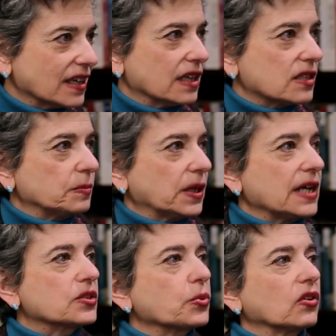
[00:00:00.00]
It's a
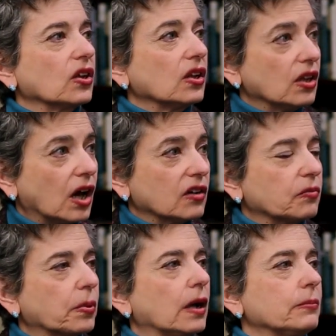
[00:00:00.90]
place with a lot of
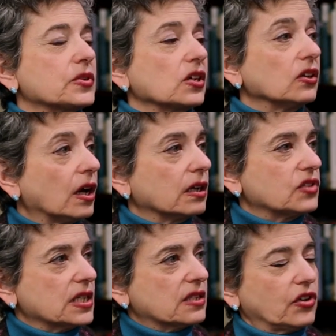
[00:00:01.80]
problems, a lot of
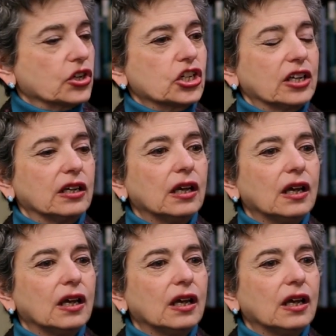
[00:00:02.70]
dysfunction.